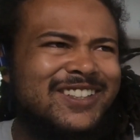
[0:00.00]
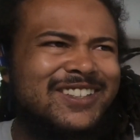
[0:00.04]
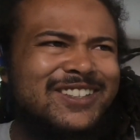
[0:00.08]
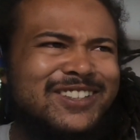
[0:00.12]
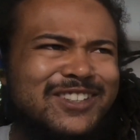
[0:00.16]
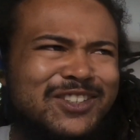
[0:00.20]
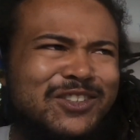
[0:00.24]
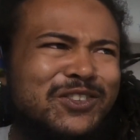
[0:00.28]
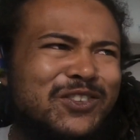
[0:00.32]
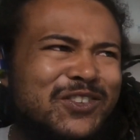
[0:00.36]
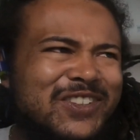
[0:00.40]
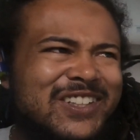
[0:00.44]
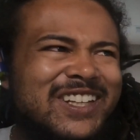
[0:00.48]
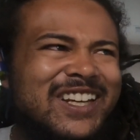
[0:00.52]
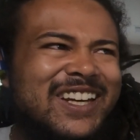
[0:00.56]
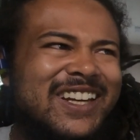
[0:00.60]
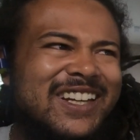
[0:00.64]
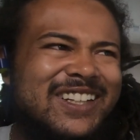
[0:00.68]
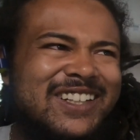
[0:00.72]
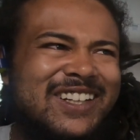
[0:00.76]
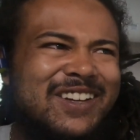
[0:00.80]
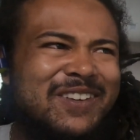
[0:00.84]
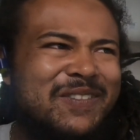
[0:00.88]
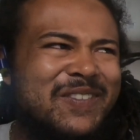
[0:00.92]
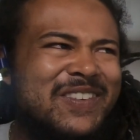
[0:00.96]
noodle
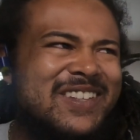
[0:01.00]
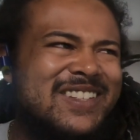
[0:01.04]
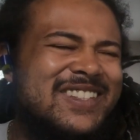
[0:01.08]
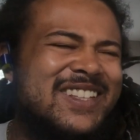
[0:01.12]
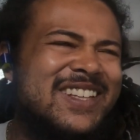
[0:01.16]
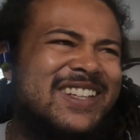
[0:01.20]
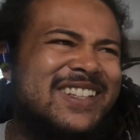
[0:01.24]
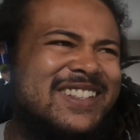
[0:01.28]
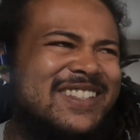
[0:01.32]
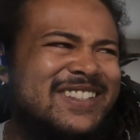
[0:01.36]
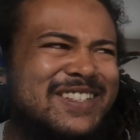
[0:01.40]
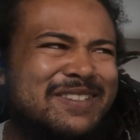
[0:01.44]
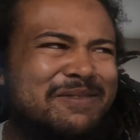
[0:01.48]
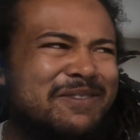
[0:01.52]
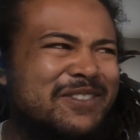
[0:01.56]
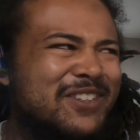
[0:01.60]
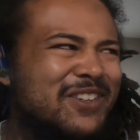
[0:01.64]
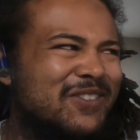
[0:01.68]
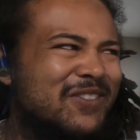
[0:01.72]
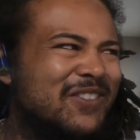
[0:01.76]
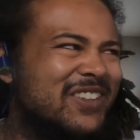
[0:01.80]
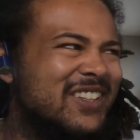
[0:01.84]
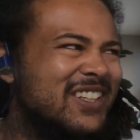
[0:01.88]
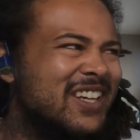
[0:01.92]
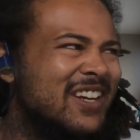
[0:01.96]
gang. I'm gonna say, cause Simba
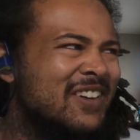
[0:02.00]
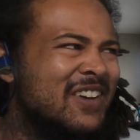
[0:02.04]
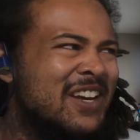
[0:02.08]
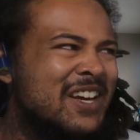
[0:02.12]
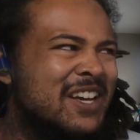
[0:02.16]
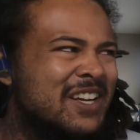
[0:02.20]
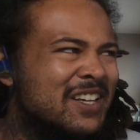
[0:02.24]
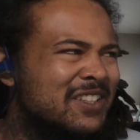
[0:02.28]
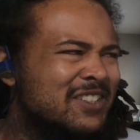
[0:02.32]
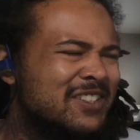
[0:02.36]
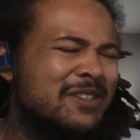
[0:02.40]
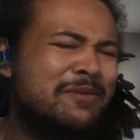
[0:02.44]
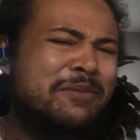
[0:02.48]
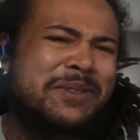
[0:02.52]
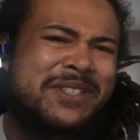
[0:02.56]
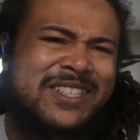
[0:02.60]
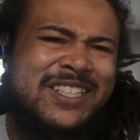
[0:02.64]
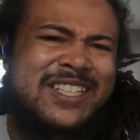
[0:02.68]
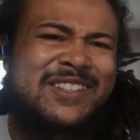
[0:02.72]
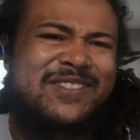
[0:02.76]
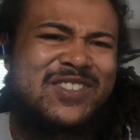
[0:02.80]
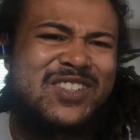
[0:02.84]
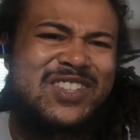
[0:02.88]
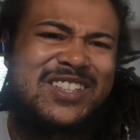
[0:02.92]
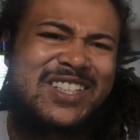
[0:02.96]
don't really have Simba
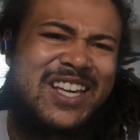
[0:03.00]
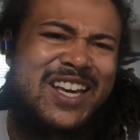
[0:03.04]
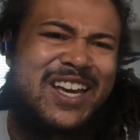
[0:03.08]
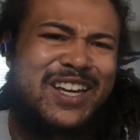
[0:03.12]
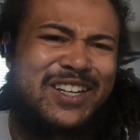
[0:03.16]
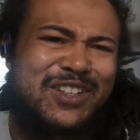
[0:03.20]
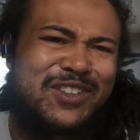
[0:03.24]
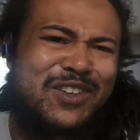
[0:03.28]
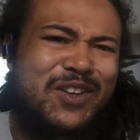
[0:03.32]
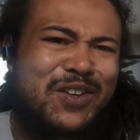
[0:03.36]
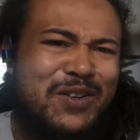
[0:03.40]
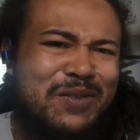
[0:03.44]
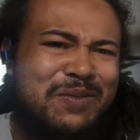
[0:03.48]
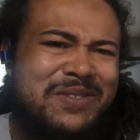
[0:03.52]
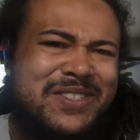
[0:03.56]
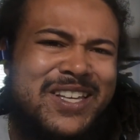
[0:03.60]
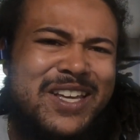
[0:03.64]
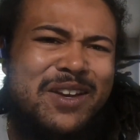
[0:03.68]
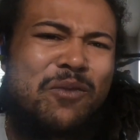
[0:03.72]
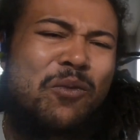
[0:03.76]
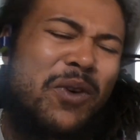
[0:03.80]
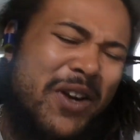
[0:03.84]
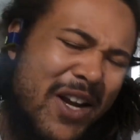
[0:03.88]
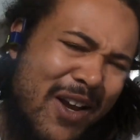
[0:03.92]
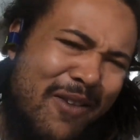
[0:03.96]
TV gang, you know what I'm
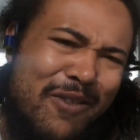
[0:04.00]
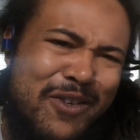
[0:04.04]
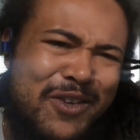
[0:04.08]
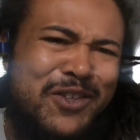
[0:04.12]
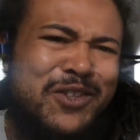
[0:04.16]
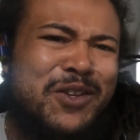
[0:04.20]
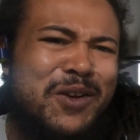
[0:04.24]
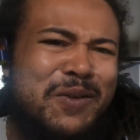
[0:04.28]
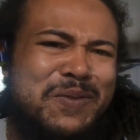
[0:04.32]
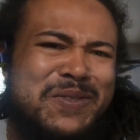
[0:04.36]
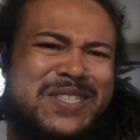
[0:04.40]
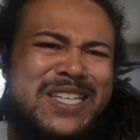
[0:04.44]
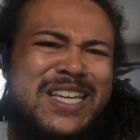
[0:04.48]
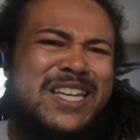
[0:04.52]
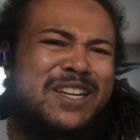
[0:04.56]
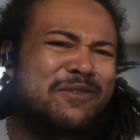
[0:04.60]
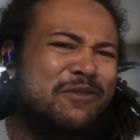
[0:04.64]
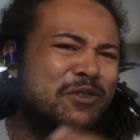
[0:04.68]
saying? Whatever, you know what I'm saying?